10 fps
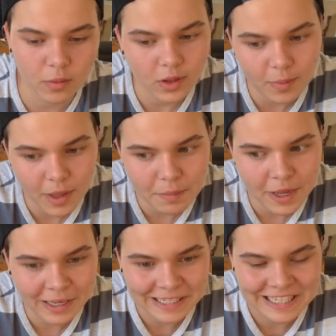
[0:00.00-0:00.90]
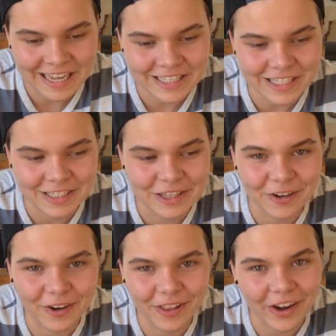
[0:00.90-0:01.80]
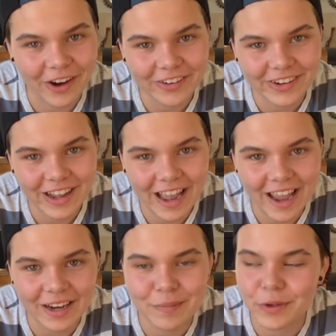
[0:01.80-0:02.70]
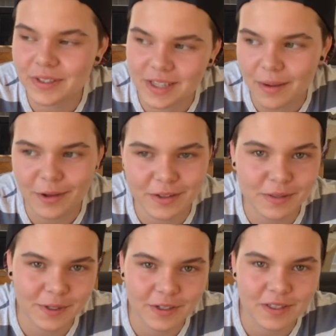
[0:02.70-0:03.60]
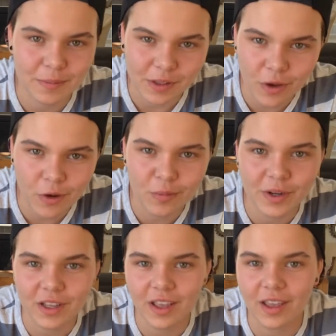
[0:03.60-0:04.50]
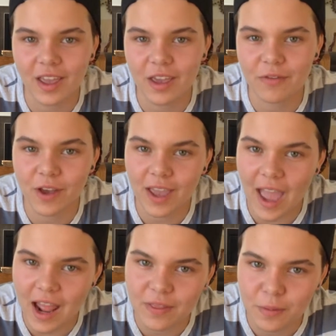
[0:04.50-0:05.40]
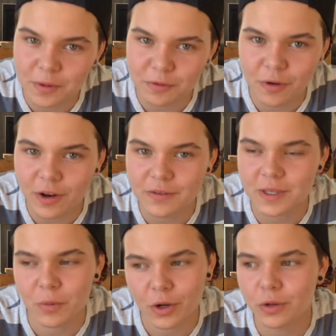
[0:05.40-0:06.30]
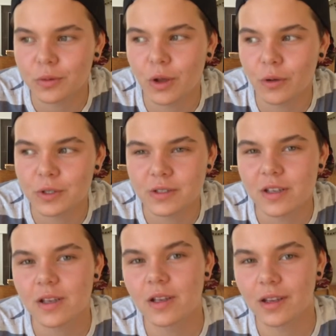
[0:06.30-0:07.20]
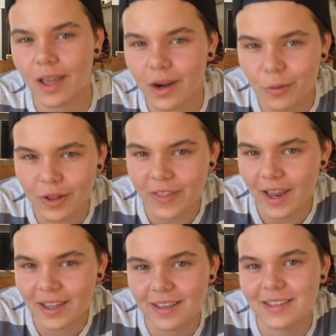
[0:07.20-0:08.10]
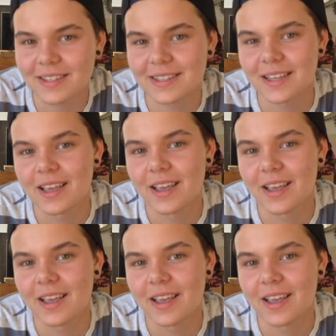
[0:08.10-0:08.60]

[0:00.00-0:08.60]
really bad panic attacks, and they're a lot harder to hide. Most of the time I experienced them alone, but if I had them in front of someone who knows kind of what that is,